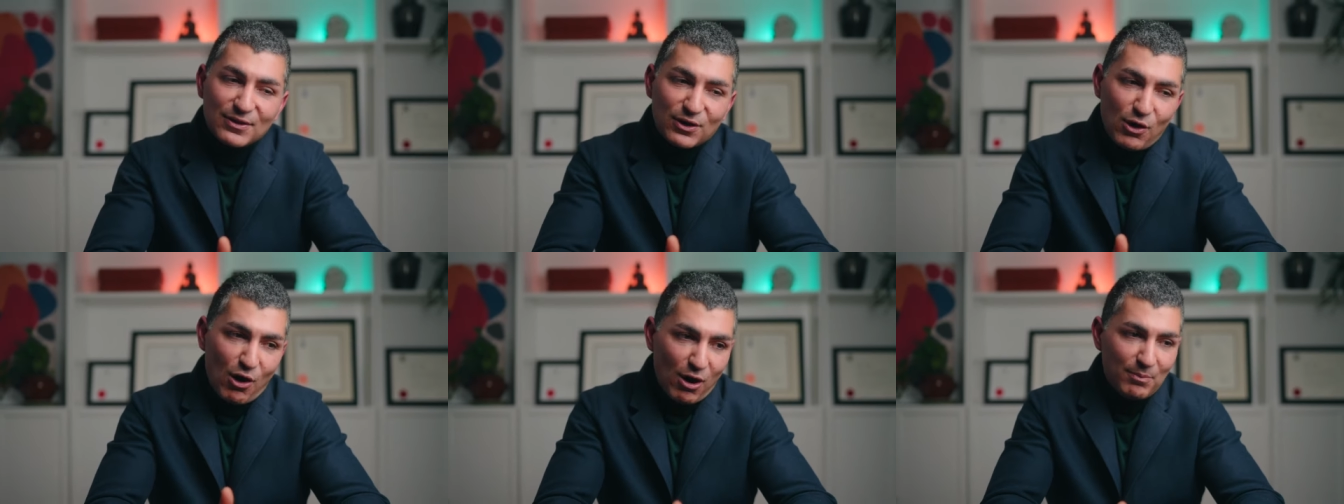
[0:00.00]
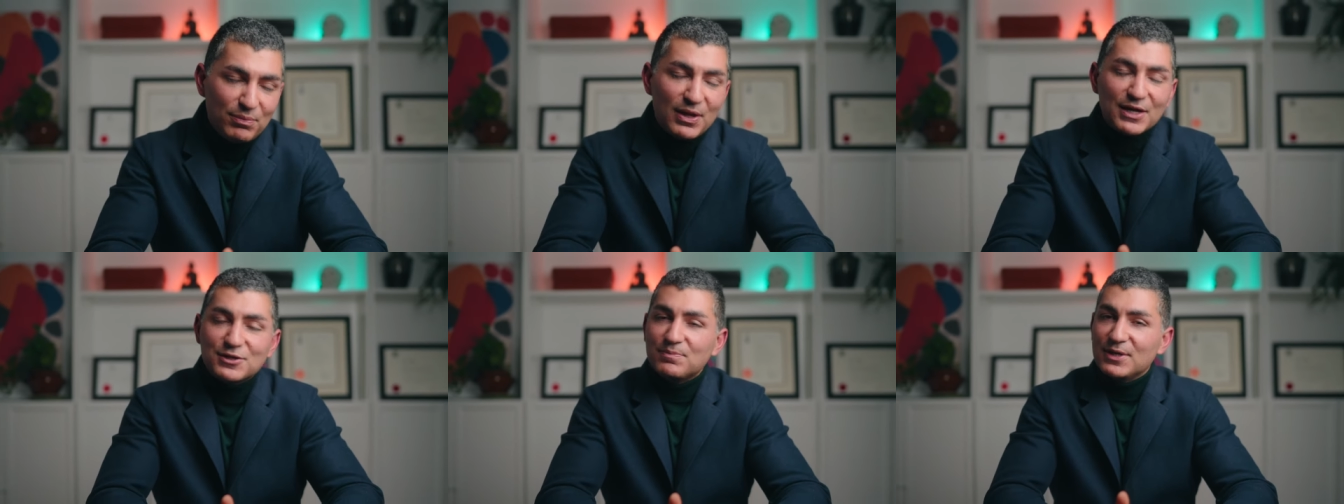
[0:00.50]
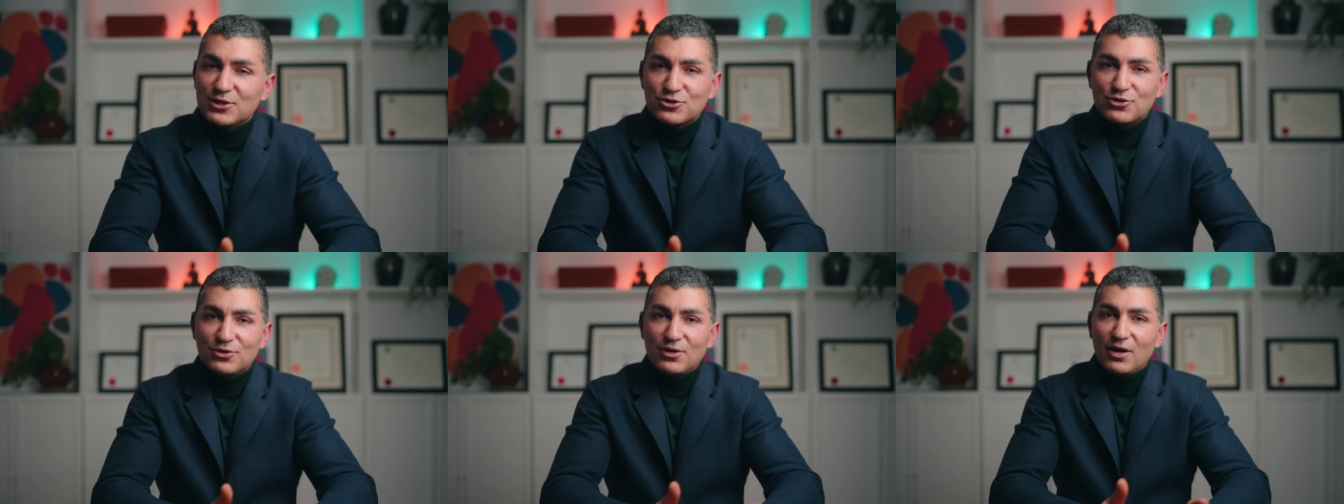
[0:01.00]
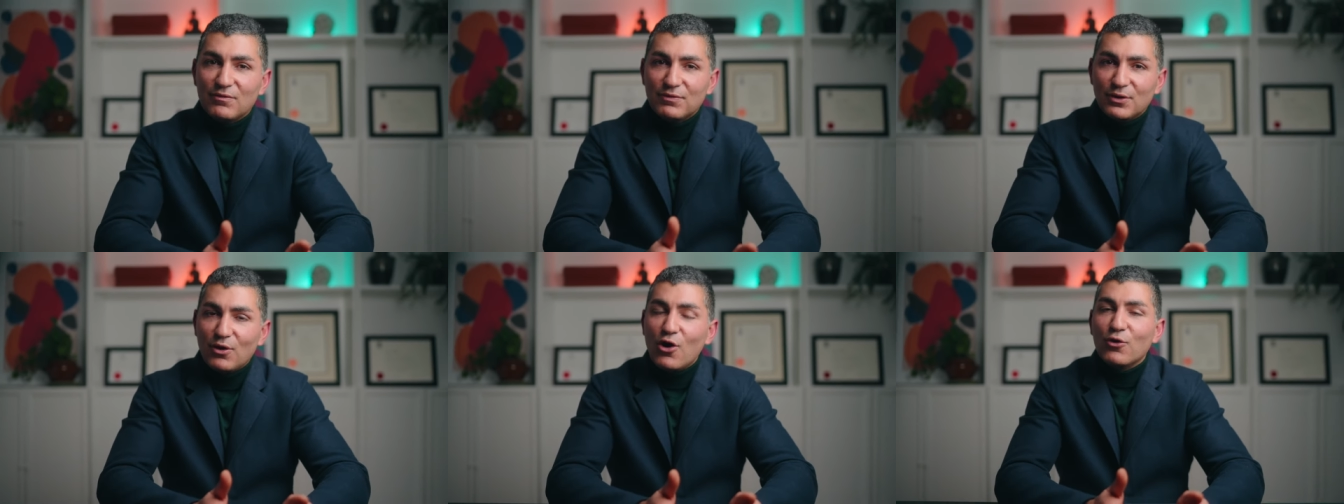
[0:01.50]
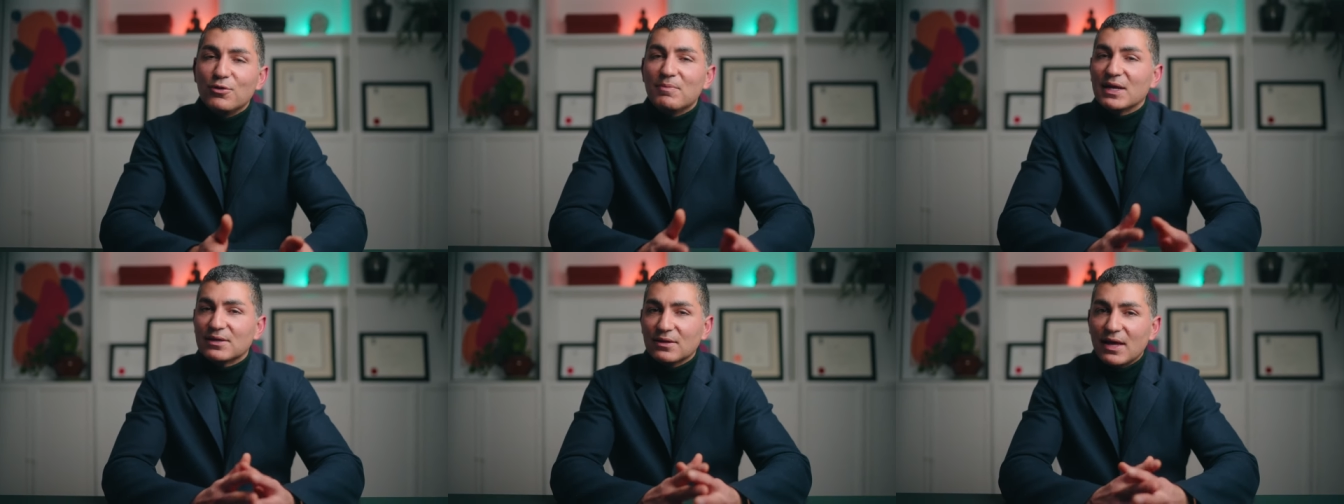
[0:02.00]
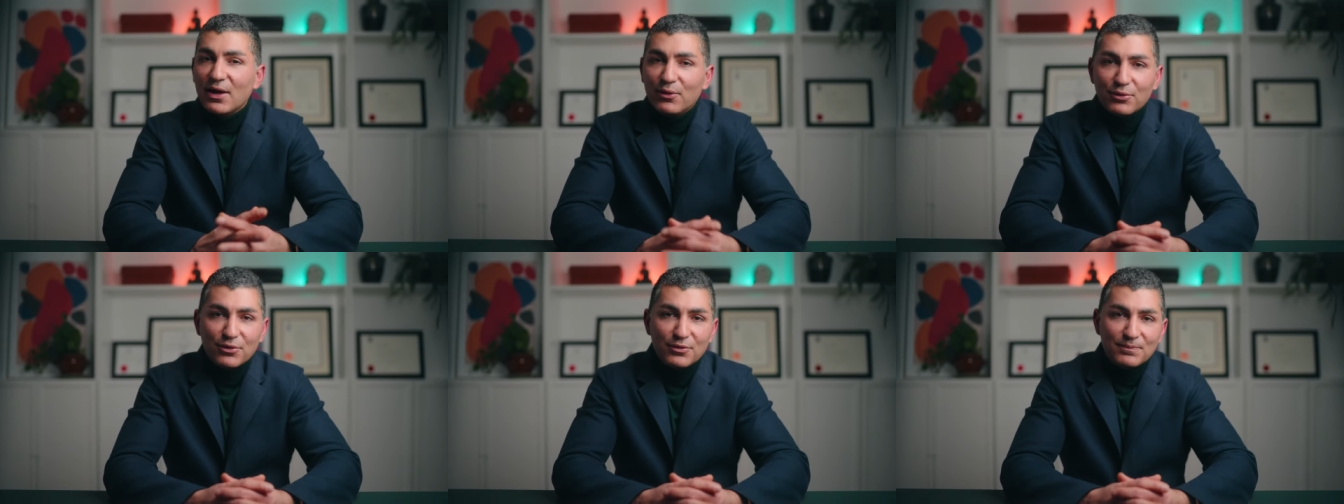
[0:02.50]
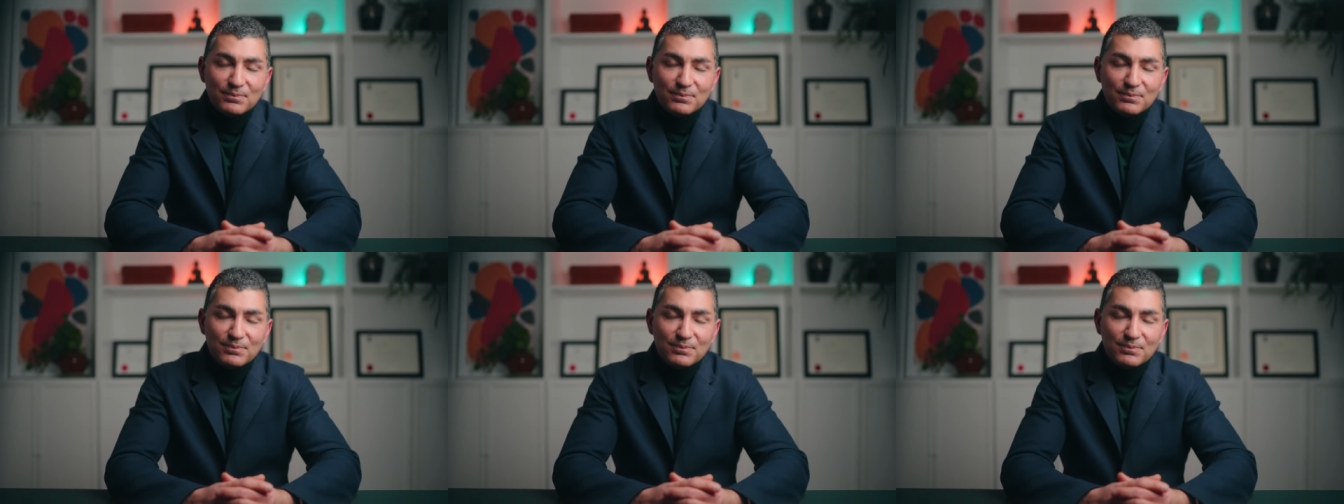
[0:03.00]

the complex picture of their own mental health.